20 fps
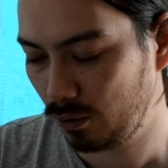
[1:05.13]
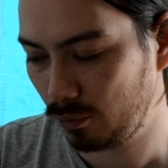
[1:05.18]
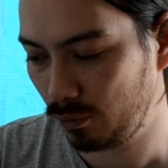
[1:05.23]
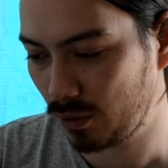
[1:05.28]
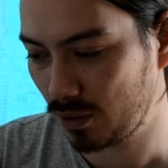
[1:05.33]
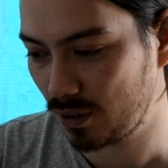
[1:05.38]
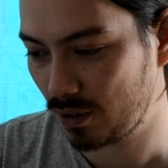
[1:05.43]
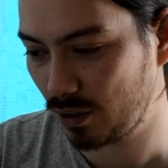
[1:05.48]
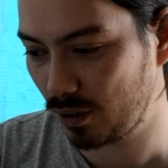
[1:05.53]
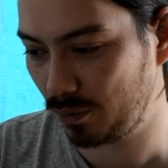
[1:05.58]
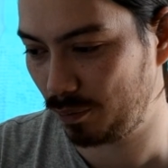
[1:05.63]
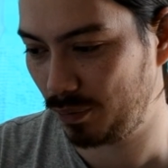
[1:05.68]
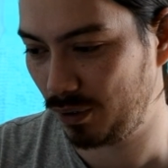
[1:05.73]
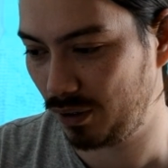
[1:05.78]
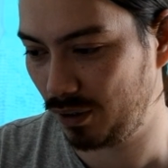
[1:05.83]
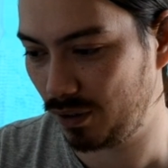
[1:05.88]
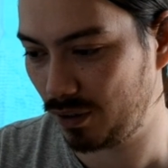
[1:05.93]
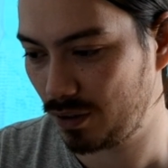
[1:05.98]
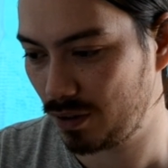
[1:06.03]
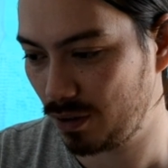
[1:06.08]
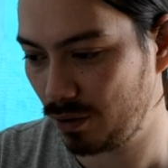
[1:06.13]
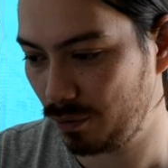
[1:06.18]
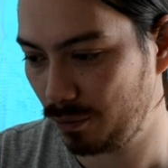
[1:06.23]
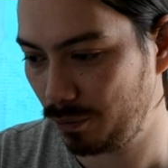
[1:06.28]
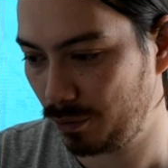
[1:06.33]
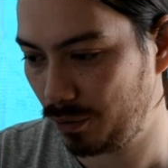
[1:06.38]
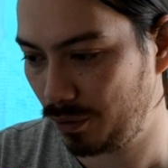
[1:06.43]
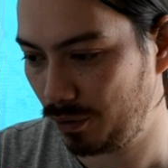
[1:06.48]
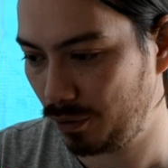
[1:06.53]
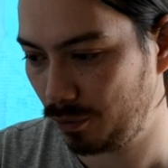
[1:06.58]
What's up, need
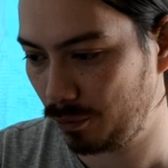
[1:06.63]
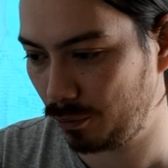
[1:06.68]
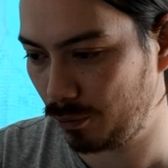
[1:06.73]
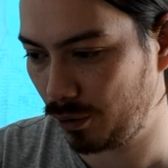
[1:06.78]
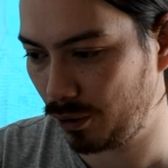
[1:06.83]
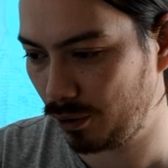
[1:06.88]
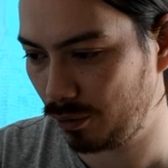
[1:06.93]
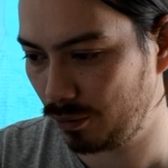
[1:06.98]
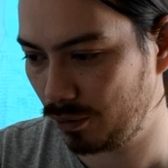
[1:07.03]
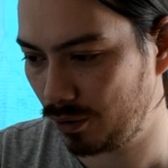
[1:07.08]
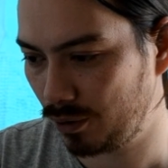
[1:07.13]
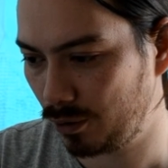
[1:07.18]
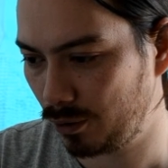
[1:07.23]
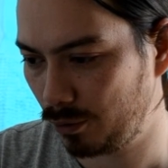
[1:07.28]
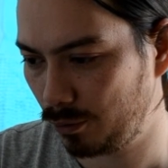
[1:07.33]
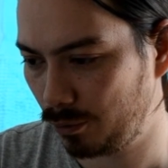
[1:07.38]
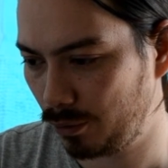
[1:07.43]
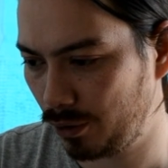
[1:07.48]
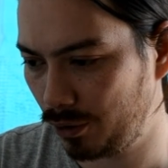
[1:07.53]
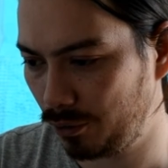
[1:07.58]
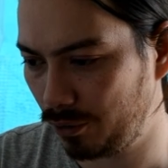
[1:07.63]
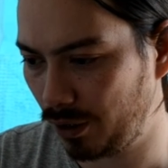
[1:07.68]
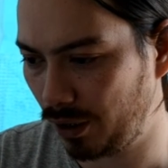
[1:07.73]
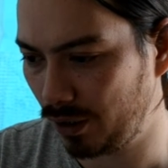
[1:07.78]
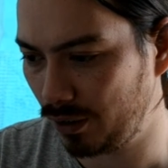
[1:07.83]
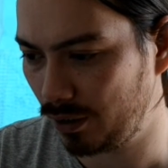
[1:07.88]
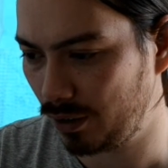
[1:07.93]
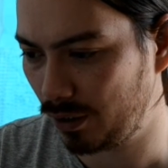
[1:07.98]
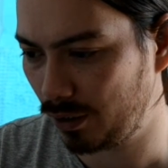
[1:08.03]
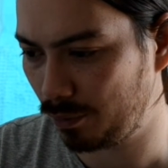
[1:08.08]
something? Well, when you
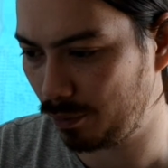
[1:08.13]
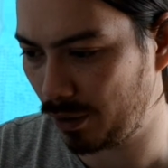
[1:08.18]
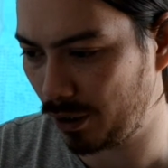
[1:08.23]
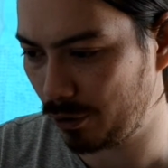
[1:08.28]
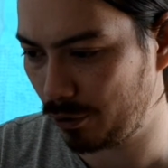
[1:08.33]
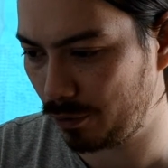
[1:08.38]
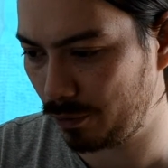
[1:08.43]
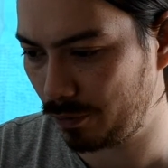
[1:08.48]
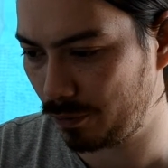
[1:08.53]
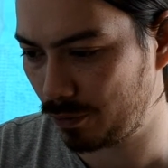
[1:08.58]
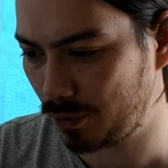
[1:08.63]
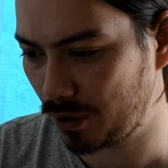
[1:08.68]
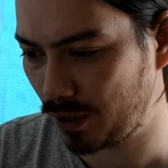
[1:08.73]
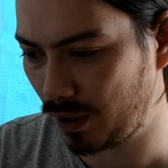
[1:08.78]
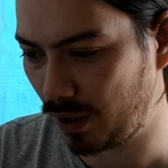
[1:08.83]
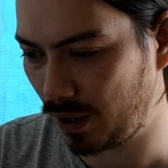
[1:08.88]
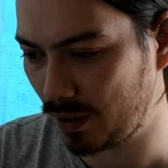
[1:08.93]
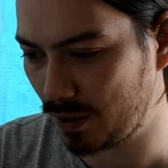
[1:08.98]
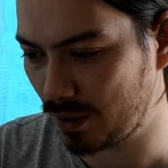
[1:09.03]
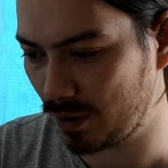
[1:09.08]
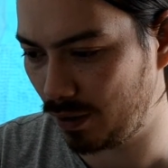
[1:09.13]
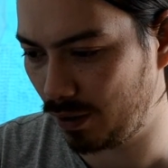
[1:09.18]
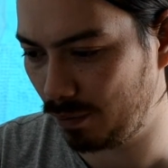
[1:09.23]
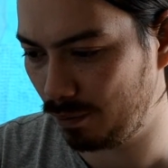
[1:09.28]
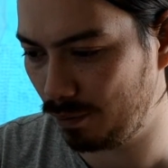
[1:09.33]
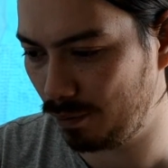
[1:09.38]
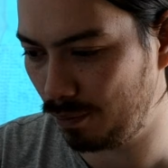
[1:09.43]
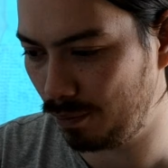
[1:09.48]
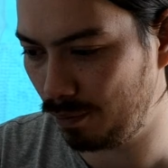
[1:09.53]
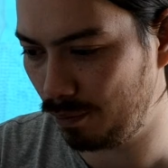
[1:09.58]
had that match with Tsukasa,
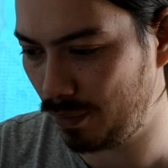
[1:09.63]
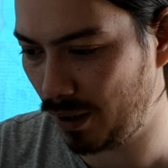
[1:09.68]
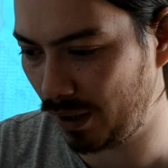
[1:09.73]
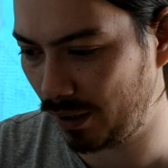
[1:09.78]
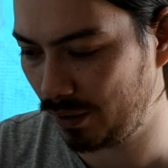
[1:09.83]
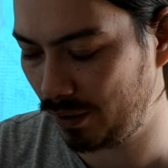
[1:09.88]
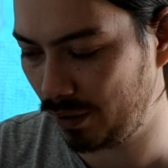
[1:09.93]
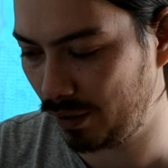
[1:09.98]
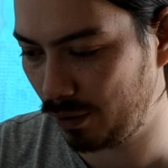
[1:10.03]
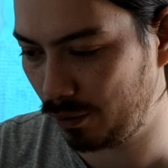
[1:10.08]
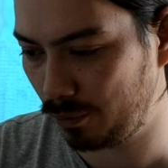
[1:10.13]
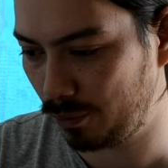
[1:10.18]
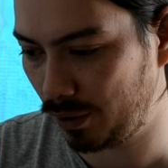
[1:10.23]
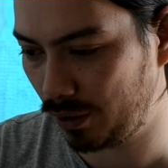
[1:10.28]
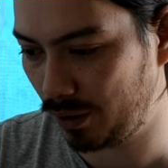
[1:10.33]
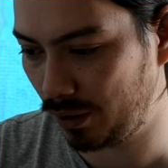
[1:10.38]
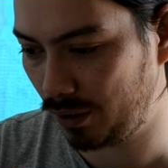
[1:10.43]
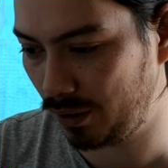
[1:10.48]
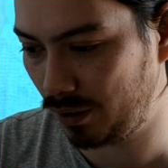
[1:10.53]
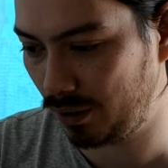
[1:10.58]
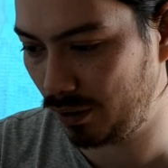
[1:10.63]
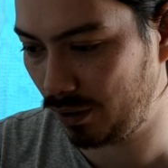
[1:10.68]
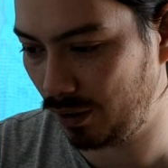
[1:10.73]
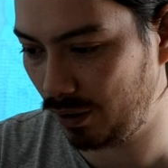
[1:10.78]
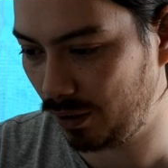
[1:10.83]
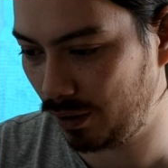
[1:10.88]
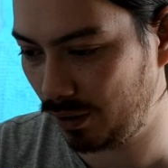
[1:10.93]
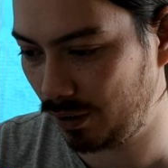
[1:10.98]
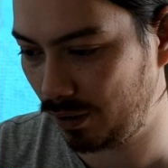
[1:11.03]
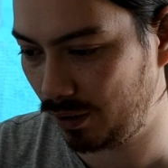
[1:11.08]
back then when I
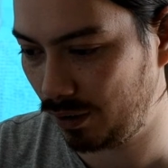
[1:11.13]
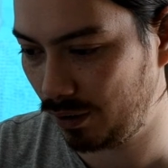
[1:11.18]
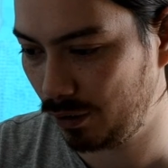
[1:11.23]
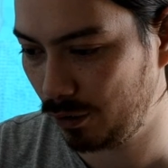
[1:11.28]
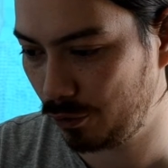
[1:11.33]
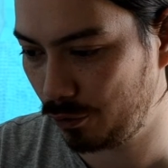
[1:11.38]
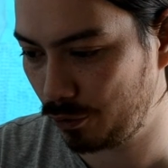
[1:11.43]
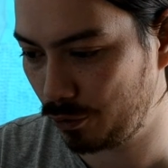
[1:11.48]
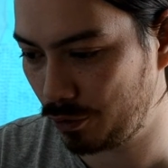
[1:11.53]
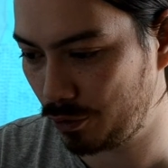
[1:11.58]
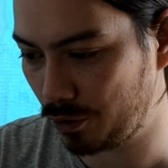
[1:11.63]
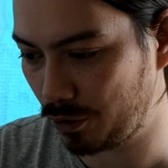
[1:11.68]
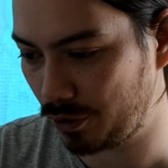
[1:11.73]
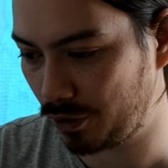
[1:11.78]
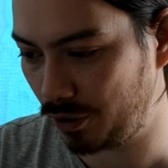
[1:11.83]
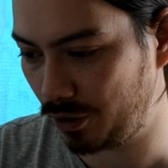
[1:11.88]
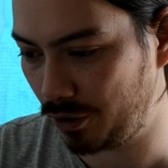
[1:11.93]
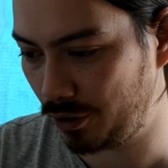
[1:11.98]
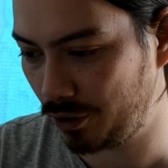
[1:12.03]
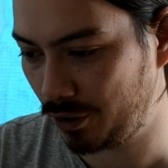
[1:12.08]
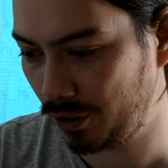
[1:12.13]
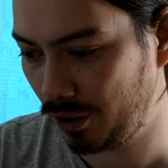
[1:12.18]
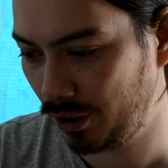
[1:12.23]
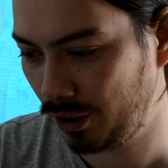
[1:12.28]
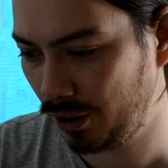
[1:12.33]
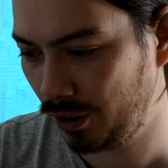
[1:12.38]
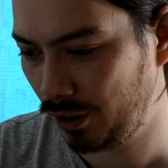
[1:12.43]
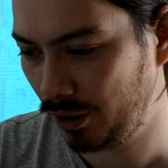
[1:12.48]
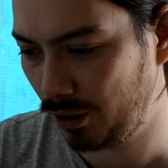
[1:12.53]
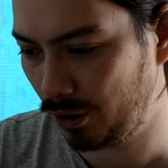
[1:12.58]
didn't choose your dish,
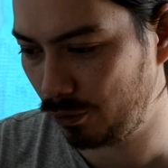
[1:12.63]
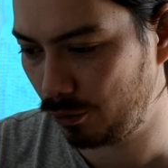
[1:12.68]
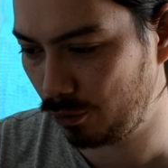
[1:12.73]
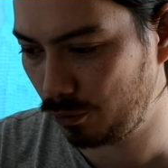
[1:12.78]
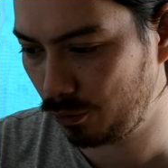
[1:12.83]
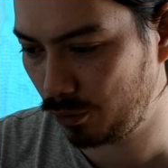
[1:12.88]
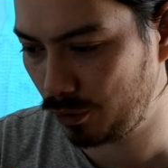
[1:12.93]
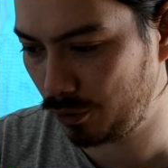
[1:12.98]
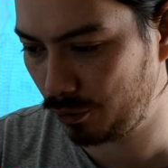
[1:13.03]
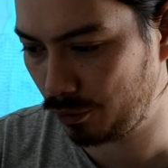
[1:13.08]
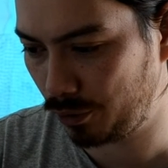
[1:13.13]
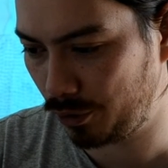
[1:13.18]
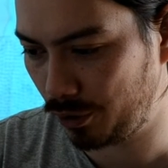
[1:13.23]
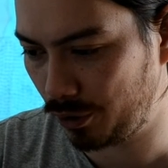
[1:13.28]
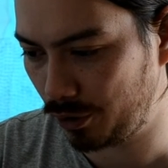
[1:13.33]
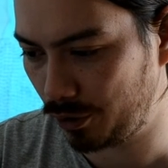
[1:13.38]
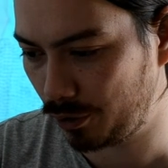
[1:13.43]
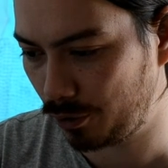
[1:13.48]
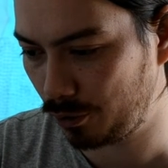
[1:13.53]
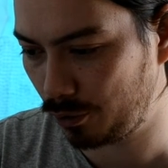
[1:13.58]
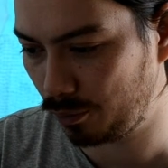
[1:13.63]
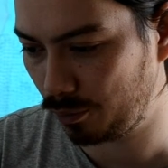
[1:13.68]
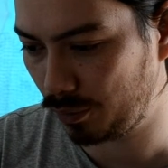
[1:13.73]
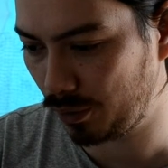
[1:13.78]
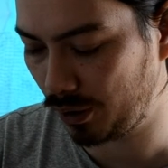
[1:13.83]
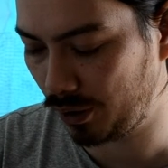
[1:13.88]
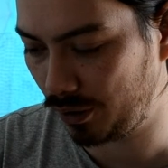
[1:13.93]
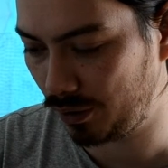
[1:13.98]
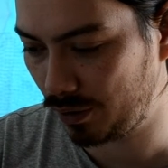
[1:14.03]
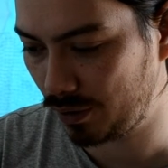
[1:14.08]
I don't want to hear any
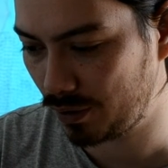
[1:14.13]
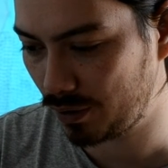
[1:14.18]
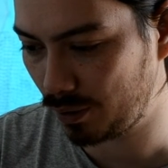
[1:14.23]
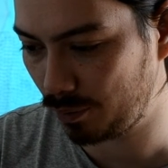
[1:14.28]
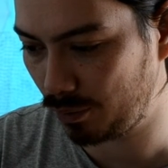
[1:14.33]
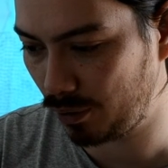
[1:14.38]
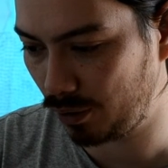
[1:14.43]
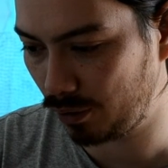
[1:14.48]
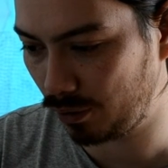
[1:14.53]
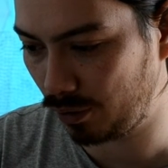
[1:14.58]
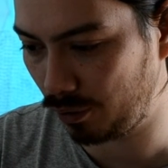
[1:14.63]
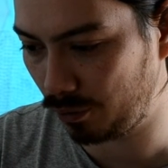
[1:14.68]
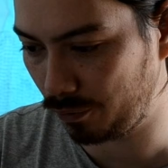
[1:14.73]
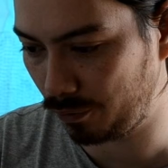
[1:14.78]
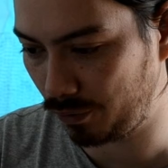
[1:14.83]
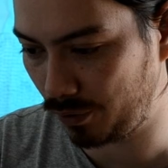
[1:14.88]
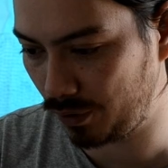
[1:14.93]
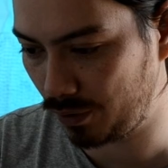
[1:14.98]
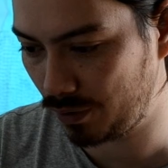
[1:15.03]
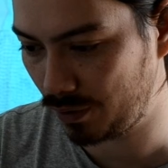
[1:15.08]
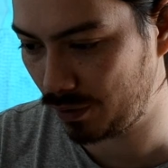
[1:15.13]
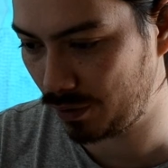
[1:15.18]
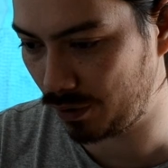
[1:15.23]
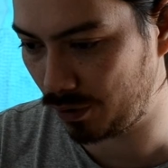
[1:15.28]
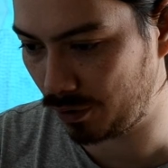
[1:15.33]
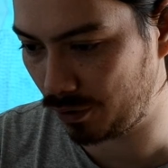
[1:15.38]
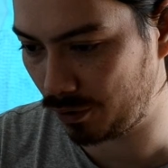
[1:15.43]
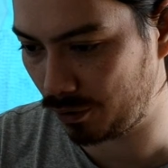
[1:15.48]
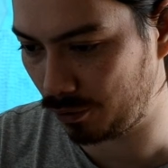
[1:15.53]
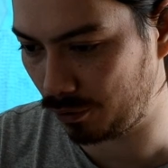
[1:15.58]
complaints about how things
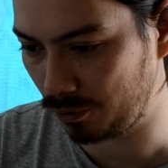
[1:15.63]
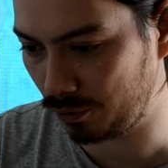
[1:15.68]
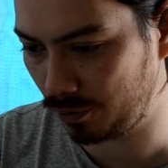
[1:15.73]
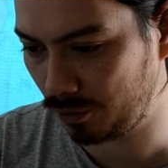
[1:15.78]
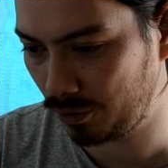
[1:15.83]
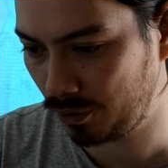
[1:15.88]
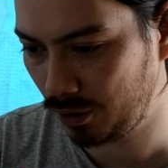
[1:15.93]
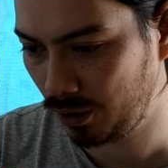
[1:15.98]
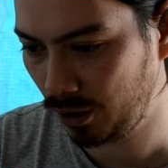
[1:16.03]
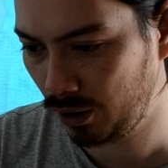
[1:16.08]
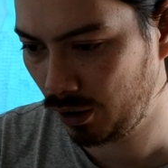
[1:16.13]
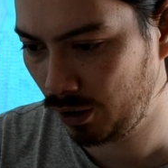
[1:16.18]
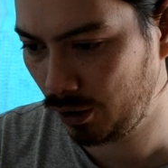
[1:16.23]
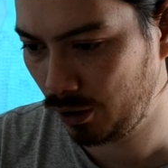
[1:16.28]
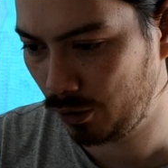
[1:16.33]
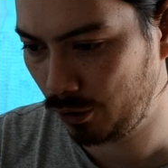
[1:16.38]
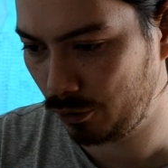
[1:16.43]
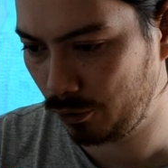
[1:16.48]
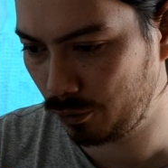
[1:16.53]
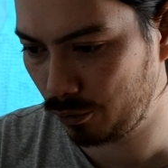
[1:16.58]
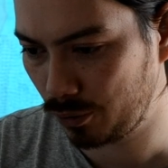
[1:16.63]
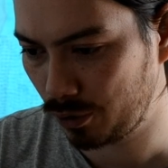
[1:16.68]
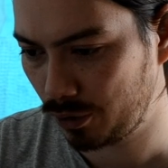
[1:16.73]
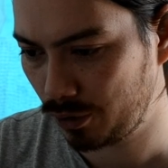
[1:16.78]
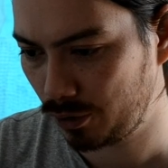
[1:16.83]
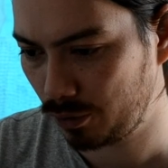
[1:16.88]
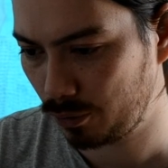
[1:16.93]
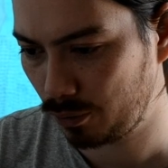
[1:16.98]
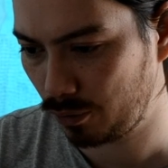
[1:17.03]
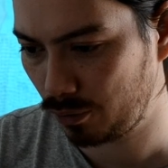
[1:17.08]
turned on. You were
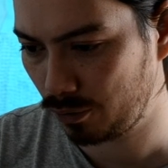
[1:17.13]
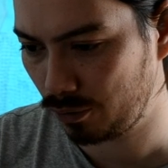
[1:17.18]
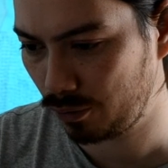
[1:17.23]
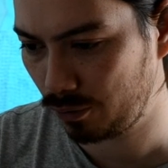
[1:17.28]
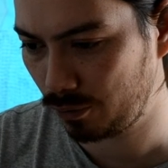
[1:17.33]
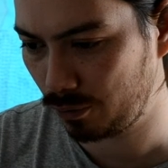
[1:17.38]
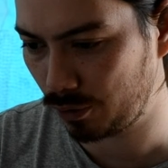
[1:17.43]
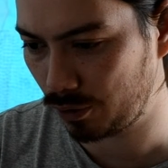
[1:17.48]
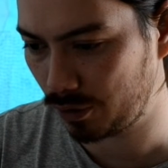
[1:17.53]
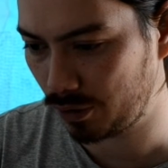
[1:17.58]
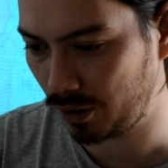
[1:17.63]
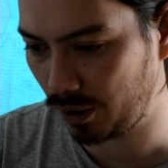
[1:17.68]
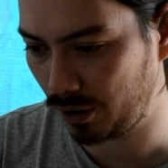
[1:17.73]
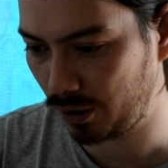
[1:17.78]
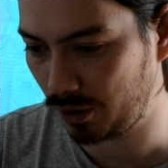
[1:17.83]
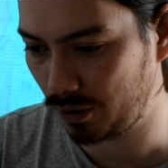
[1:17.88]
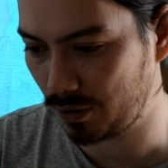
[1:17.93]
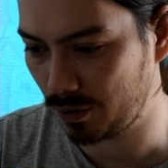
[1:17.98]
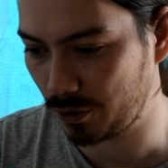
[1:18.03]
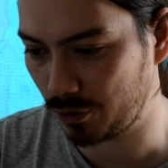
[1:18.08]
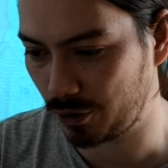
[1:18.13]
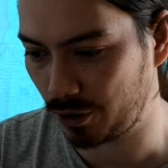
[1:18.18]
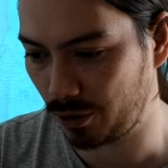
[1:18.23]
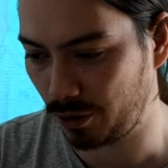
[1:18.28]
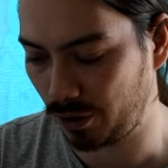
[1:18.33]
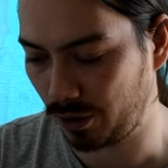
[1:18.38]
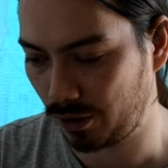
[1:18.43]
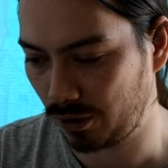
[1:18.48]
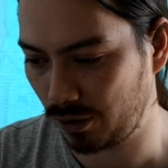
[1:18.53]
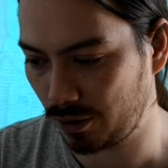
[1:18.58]
in the wrong for taking such a
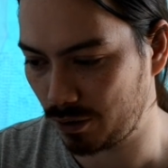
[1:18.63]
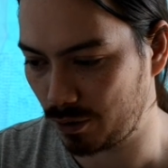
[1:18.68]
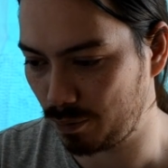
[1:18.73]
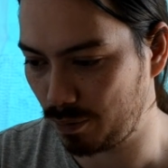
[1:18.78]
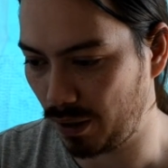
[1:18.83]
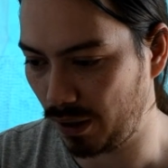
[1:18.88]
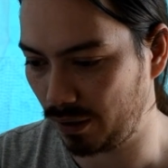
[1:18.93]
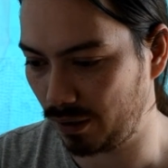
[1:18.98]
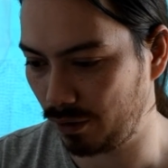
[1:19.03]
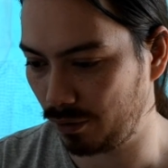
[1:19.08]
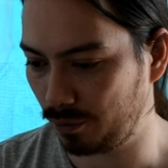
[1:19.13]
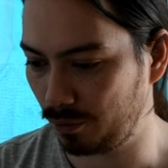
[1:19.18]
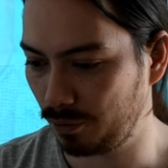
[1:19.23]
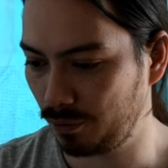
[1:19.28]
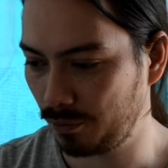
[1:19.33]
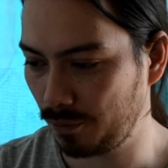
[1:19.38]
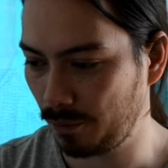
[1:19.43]
reckless battle.